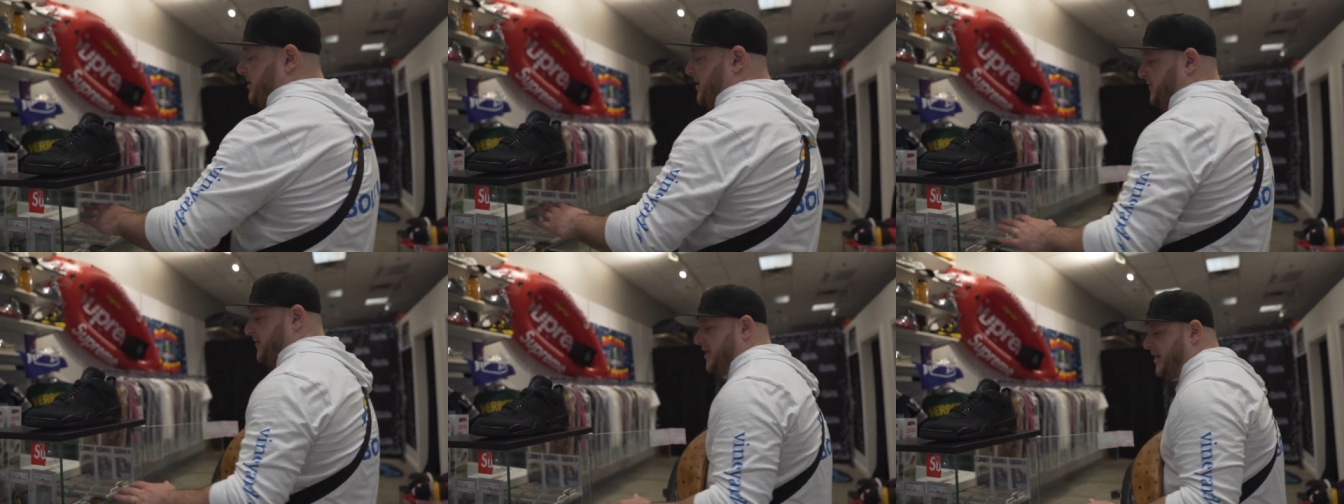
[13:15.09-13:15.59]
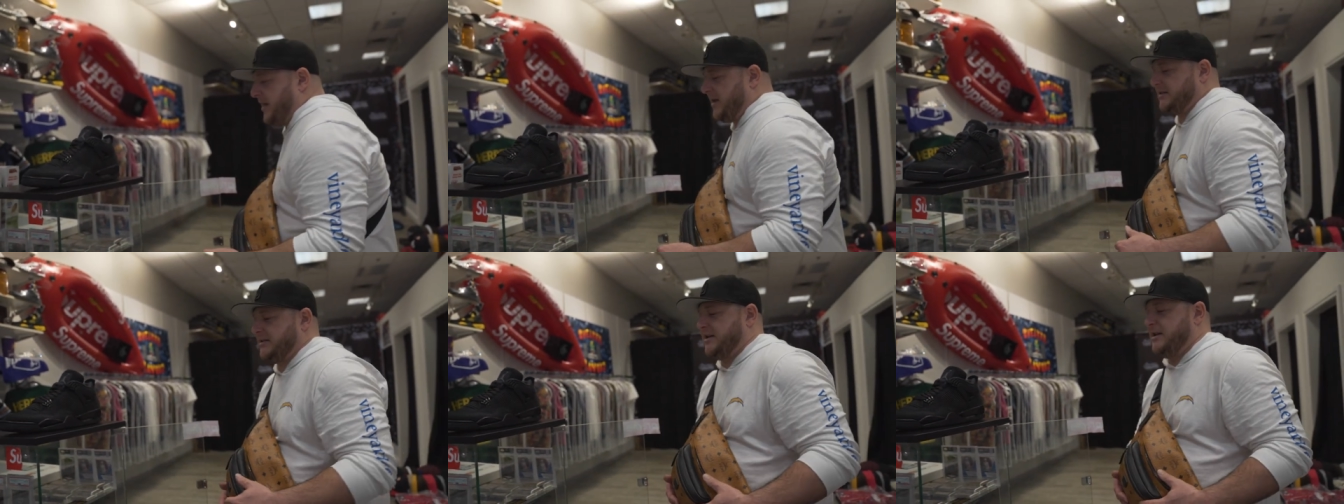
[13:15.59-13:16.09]
enough of that. I
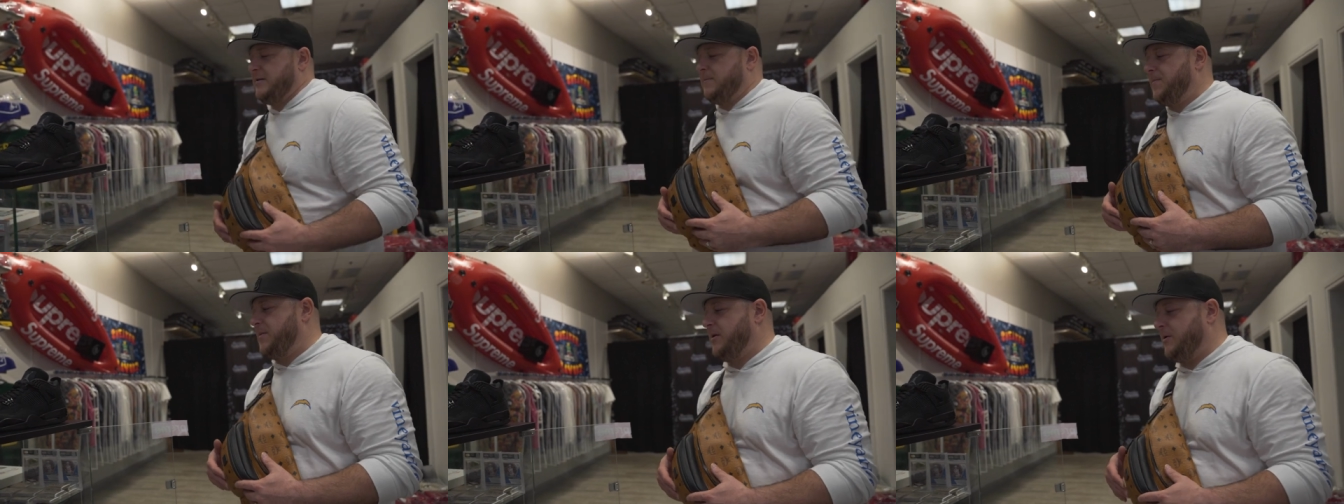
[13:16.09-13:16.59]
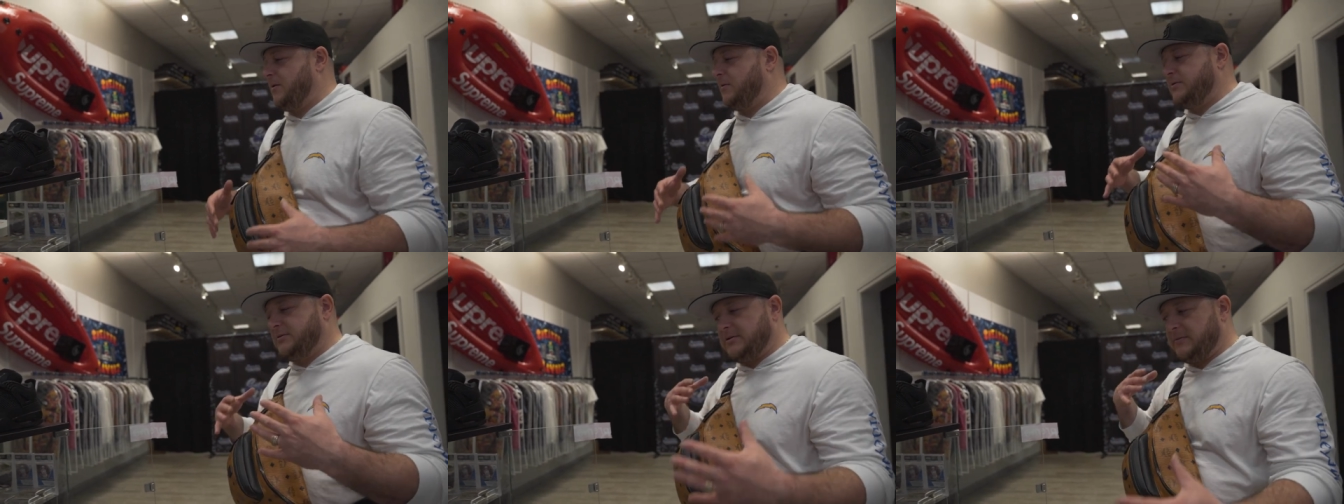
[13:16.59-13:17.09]
like to keep, you
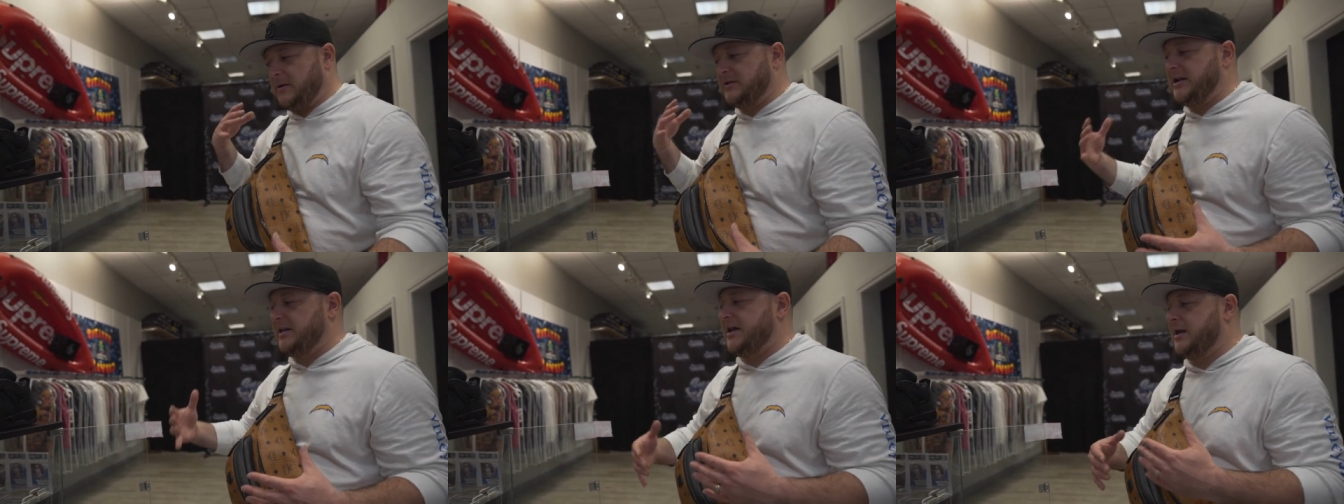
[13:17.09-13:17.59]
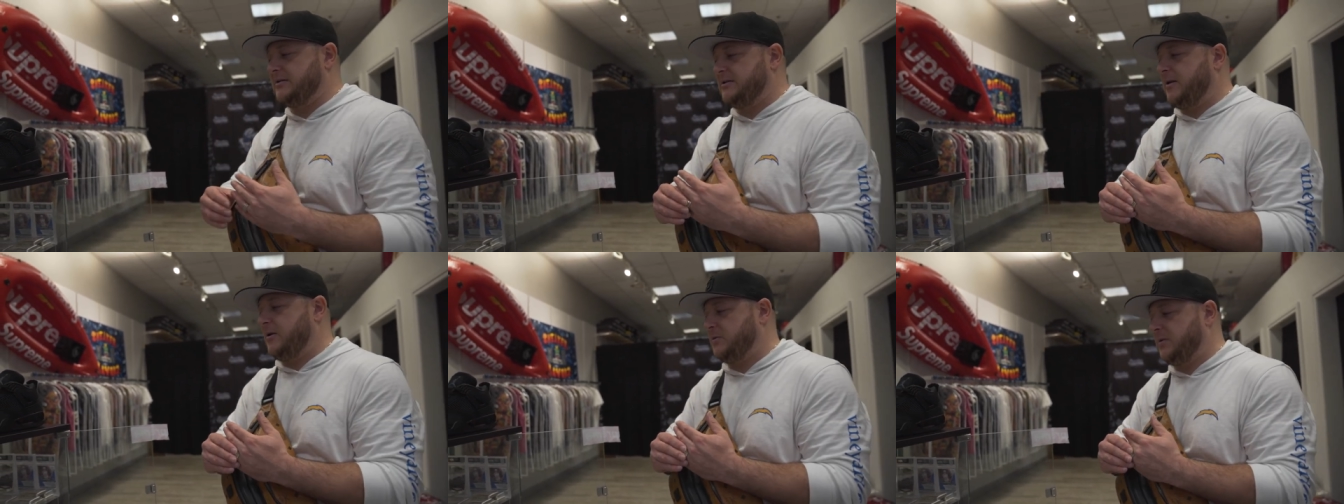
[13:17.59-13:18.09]
know, about
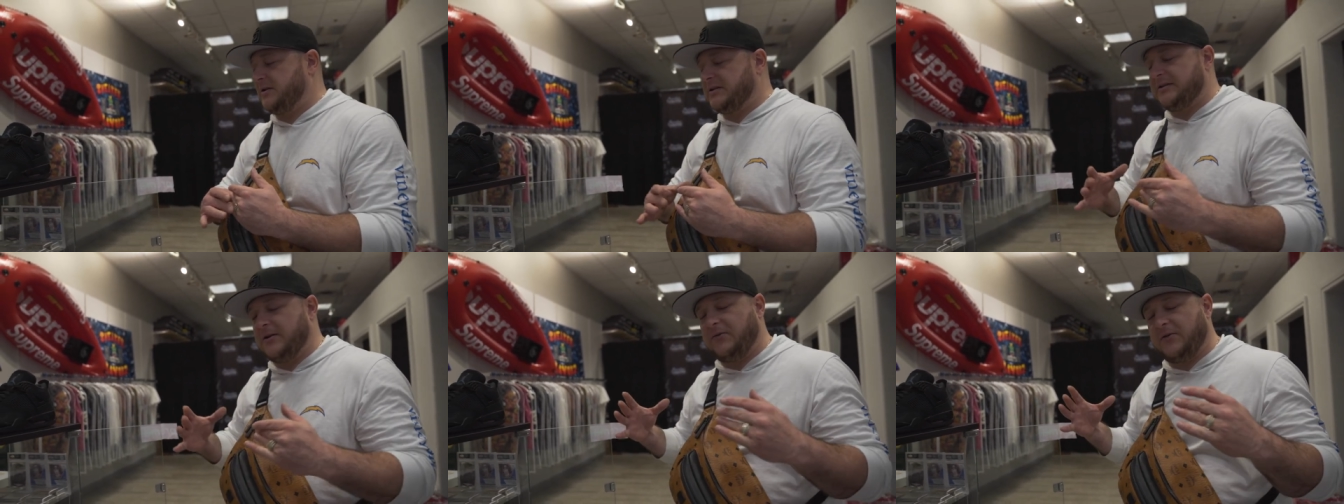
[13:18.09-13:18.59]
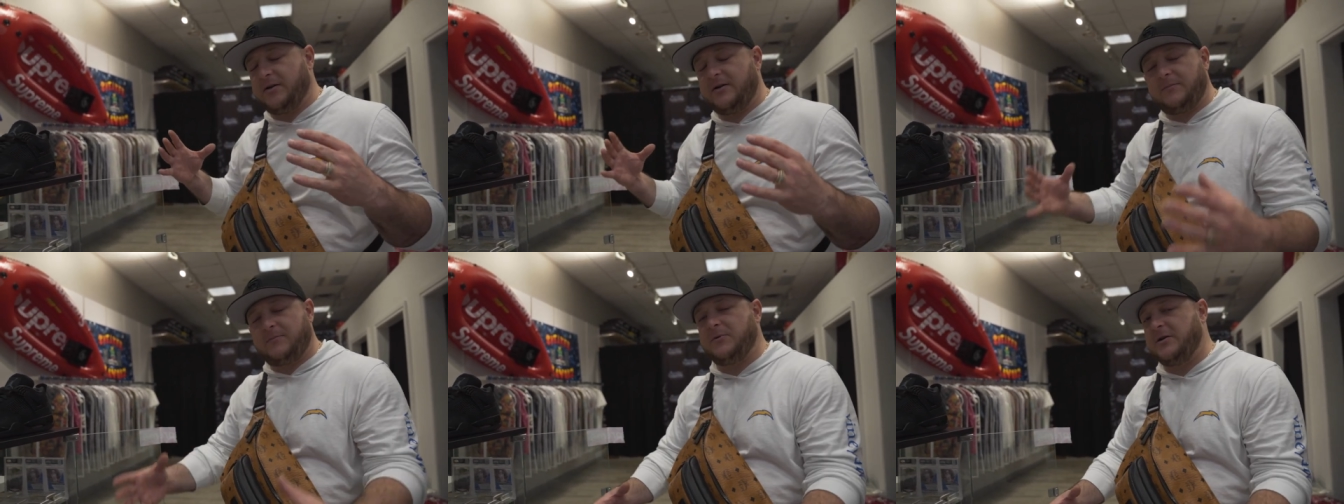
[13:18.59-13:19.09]
$10,000 worth of
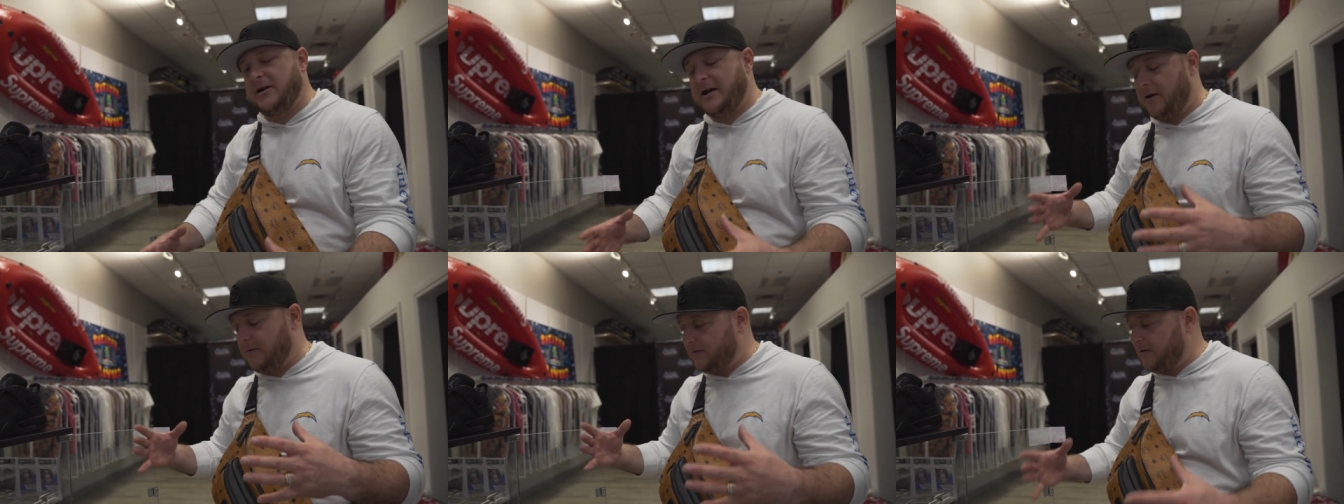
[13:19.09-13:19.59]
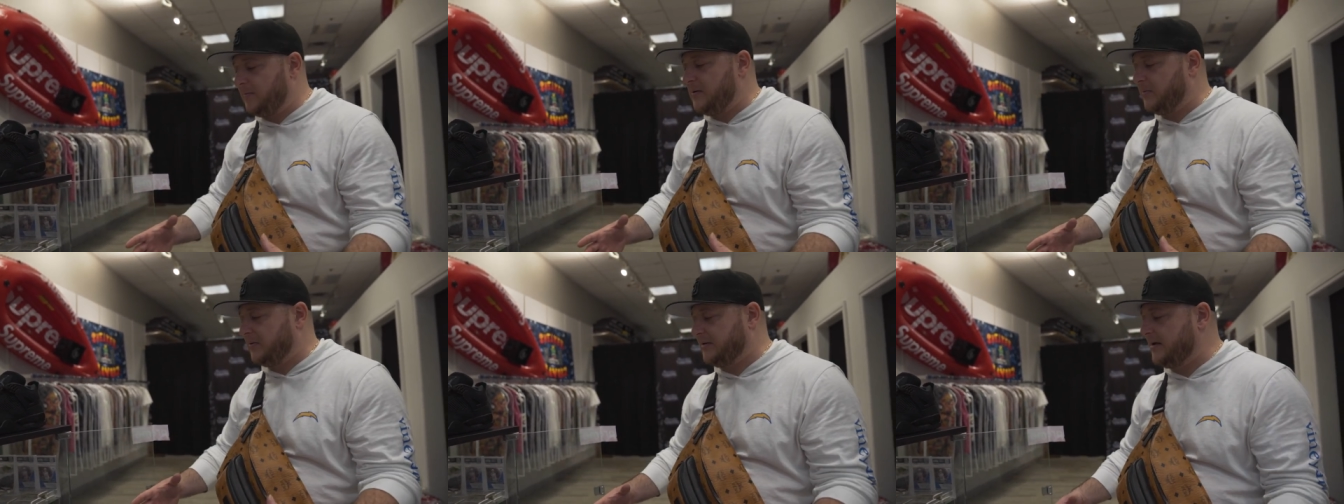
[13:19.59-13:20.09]
silver, put it out, let
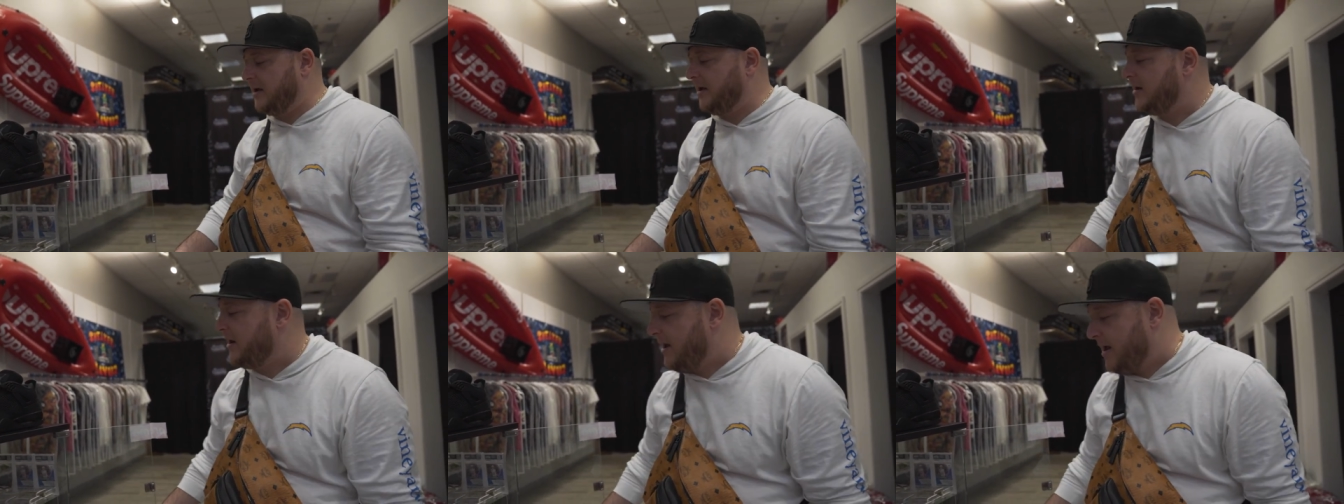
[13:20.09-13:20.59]
people see it.